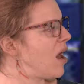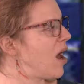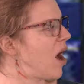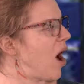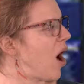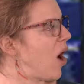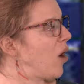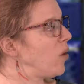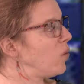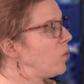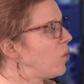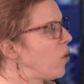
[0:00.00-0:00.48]

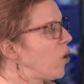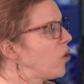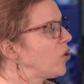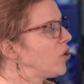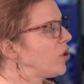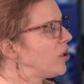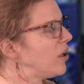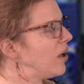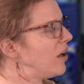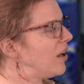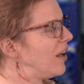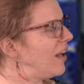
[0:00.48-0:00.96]
I
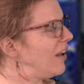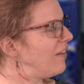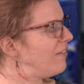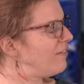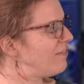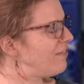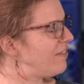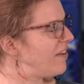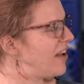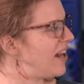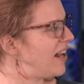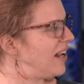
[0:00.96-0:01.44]
wonder if
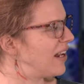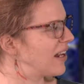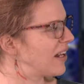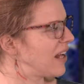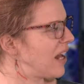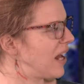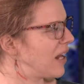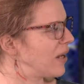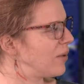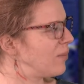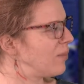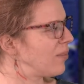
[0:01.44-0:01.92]
Phil
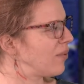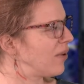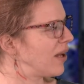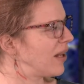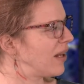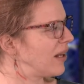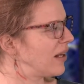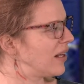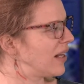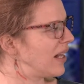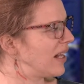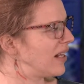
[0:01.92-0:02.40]
can
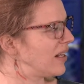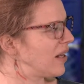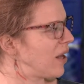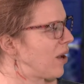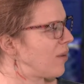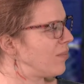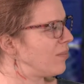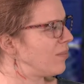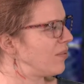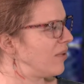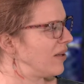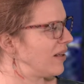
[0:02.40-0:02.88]
bring this
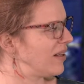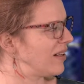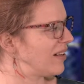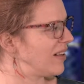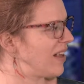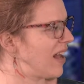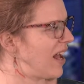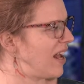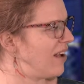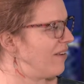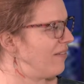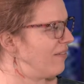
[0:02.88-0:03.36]
up with
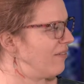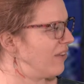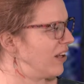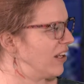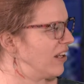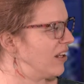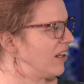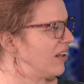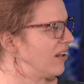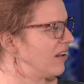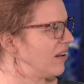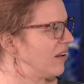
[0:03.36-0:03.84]
David.